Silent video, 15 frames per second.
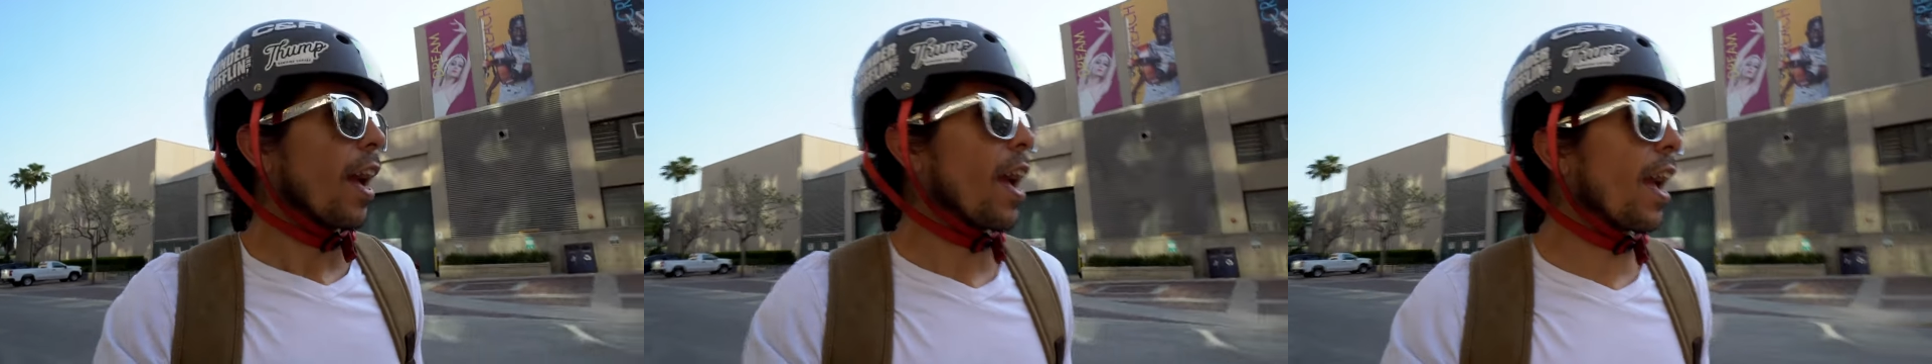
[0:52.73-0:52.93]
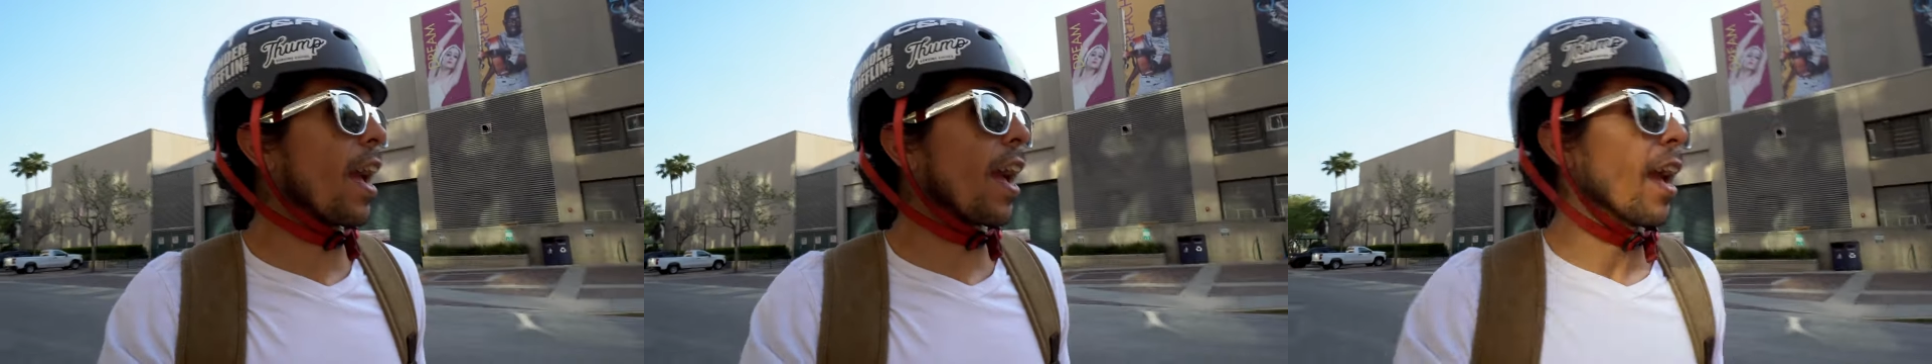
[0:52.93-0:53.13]

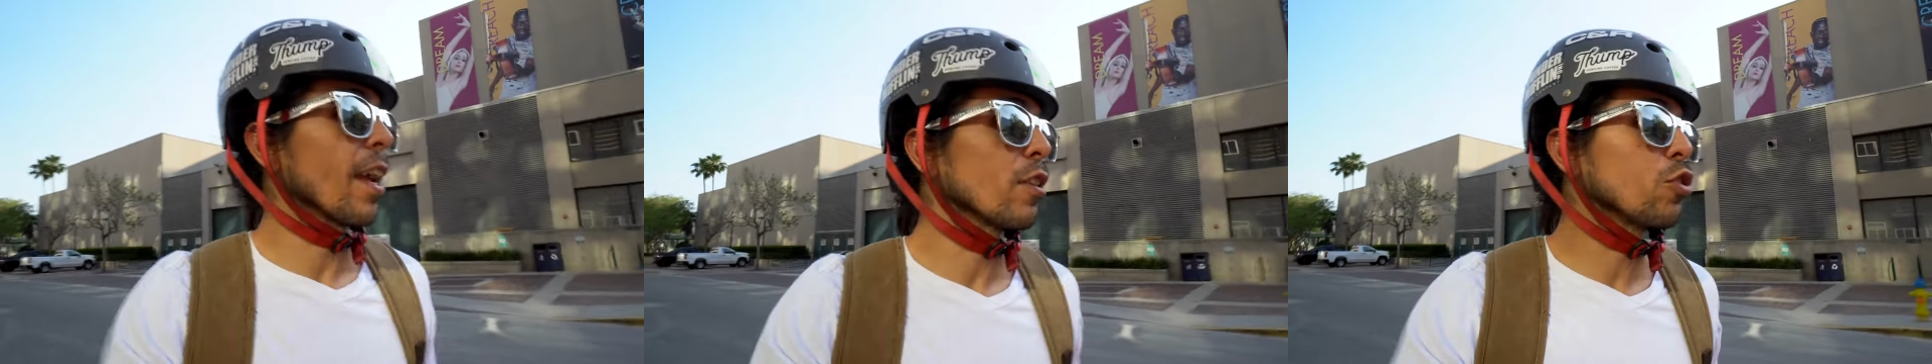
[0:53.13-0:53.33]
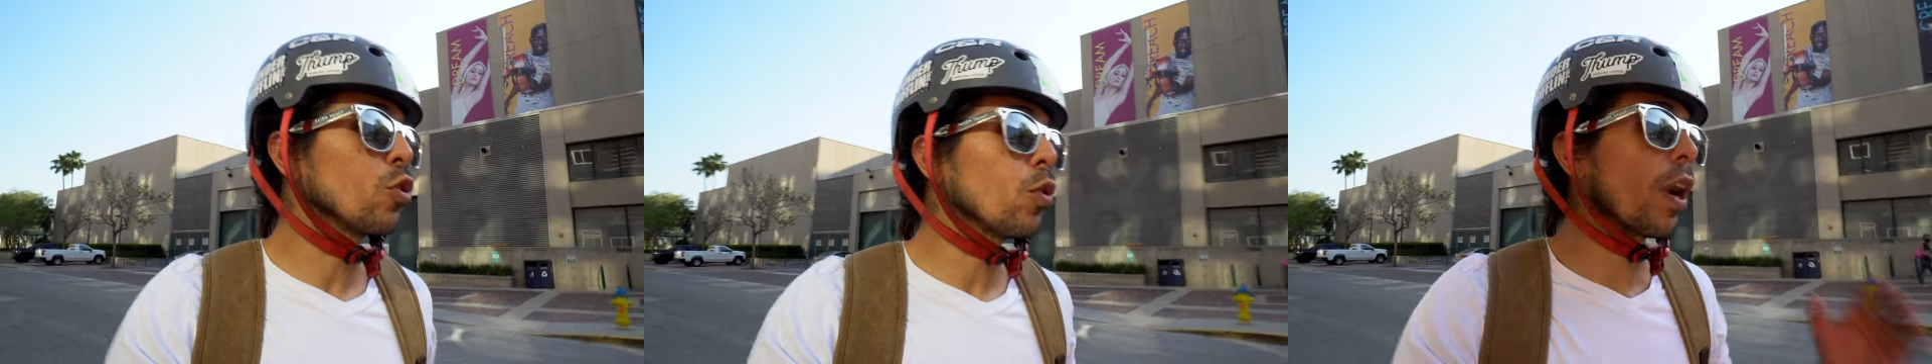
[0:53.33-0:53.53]

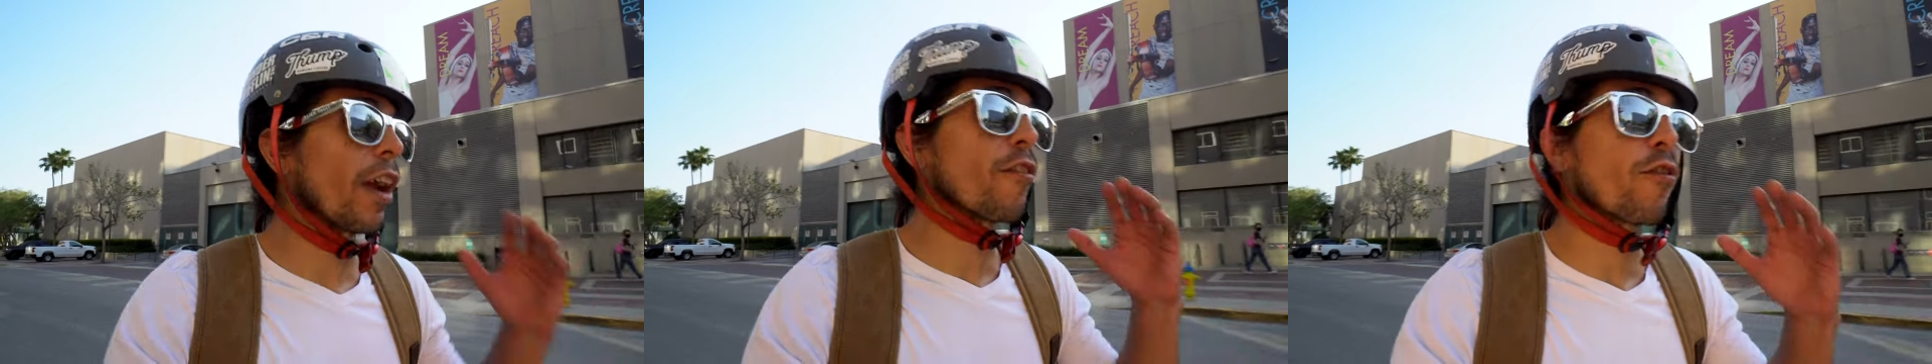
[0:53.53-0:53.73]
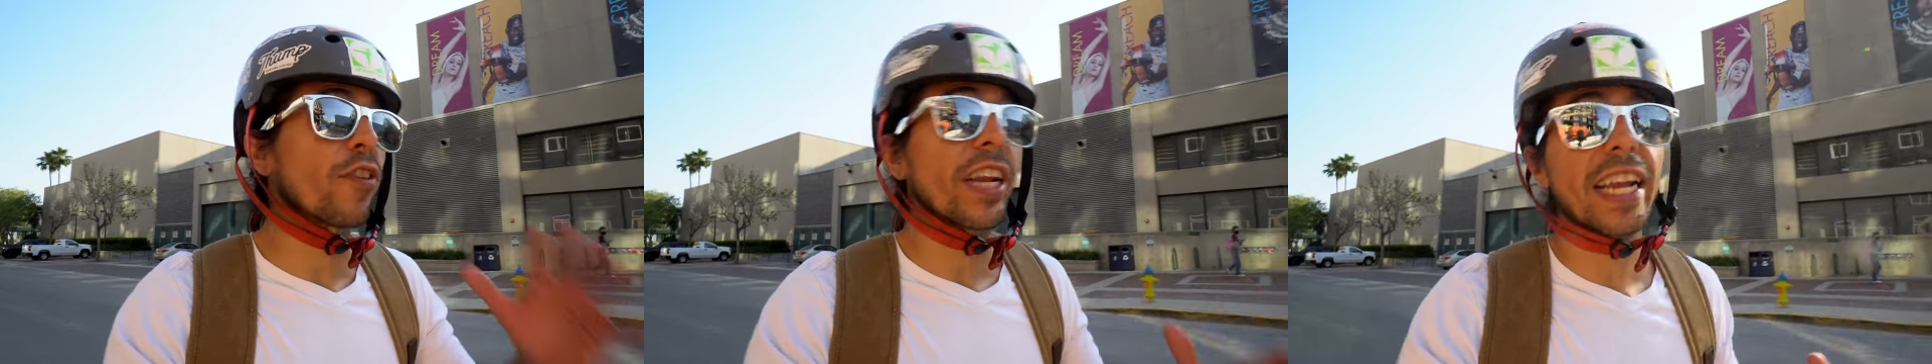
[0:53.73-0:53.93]
And dude, I
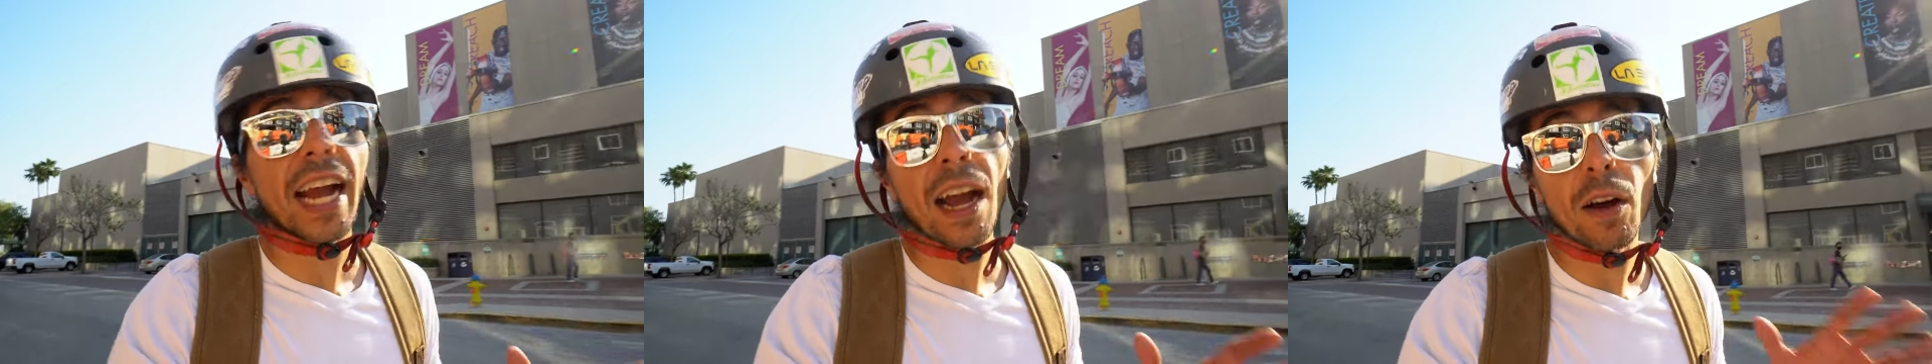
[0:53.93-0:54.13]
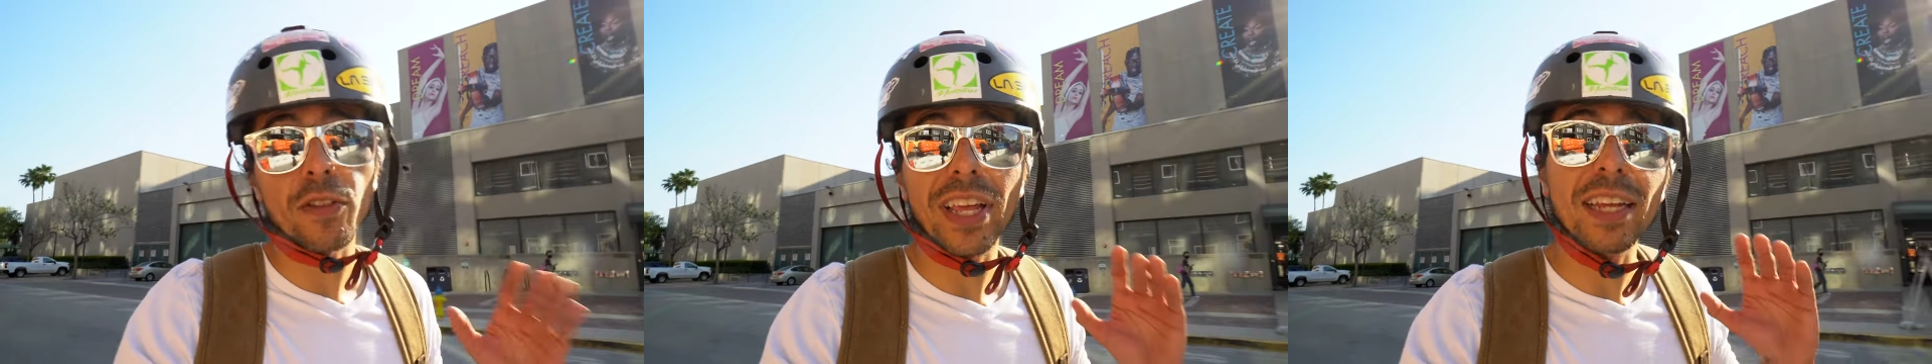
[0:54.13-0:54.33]
freak out.